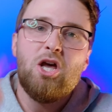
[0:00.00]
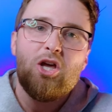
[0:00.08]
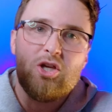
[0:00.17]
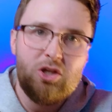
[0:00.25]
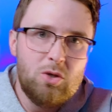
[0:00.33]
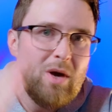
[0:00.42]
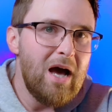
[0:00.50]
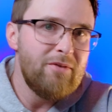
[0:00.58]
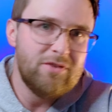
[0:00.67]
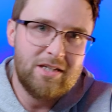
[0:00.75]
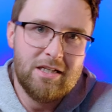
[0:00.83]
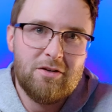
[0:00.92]
You have
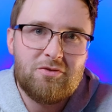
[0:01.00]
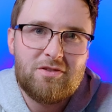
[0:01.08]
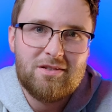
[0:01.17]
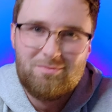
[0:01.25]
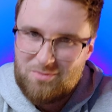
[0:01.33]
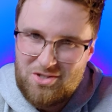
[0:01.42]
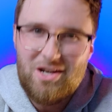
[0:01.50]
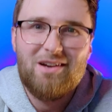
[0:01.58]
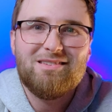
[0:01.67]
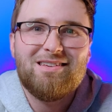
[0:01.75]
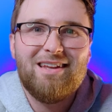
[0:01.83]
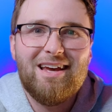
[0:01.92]
a gift, share
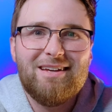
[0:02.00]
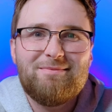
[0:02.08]
it today.